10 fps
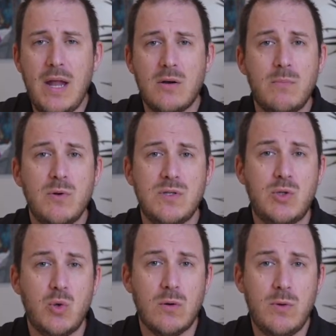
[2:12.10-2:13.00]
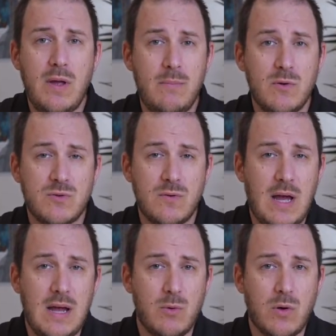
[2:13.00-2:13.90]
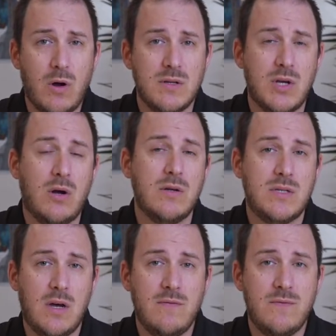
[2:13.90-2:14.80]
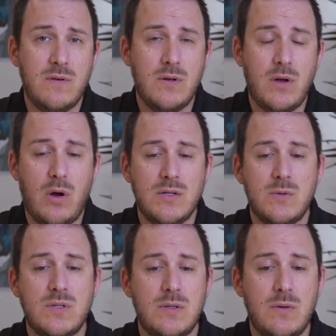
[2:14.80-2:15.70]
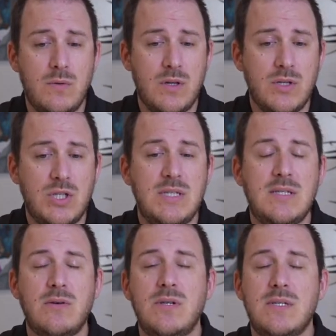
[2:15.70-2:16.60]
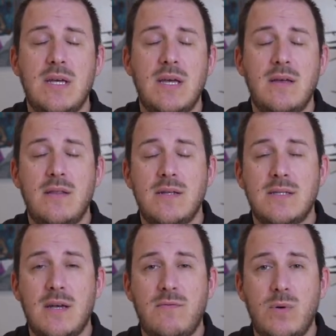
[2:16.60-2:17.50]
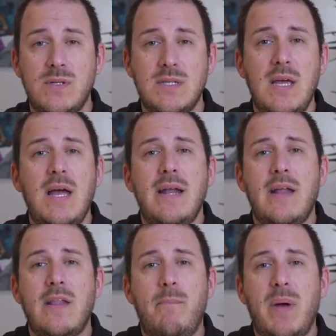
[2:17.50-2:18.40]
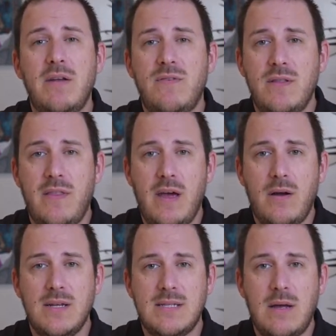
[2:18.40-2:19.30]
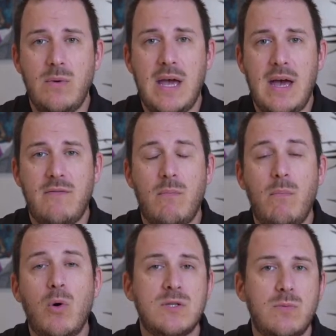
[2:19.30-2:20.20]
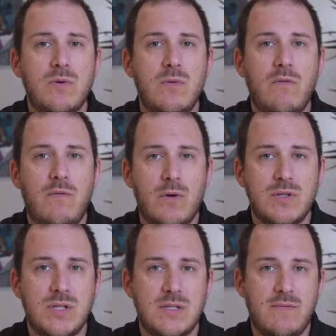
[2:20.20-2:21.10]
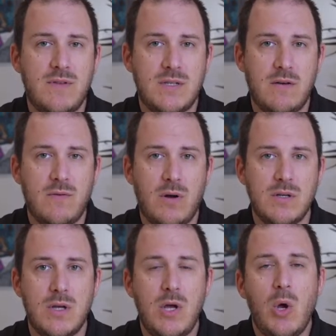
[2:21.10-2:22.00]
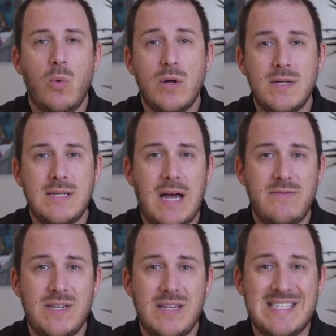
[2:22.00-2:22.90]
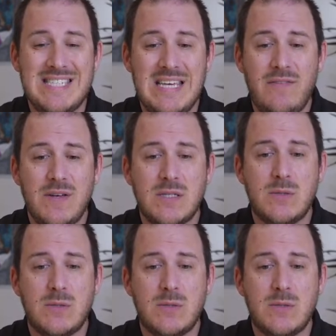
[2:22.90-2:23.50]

and our most durable and most reliable cards are tough cards, so it's the G series, the tough ones. Now the benefit there is that we have multiple versions of the tough cards. We're going to dive into the C F